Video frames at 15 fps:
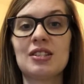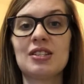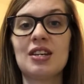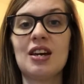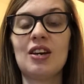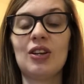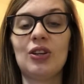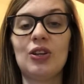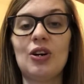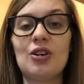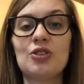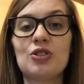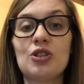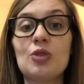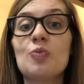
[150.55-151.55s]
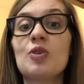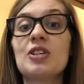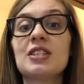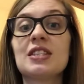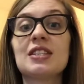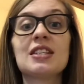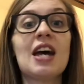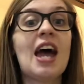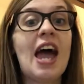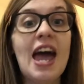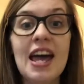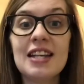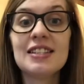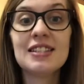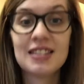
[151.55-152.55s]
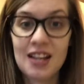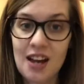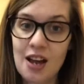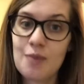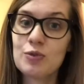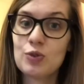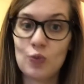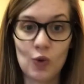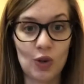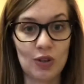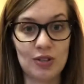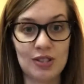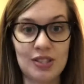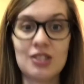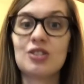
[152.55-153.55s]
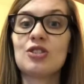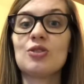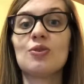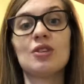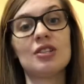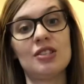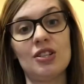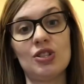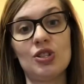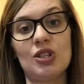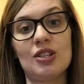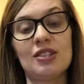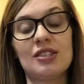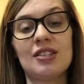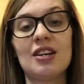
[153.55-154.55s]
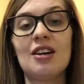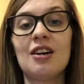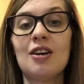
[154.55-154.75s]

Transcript: saying laundry was 10 times worse than doing dishes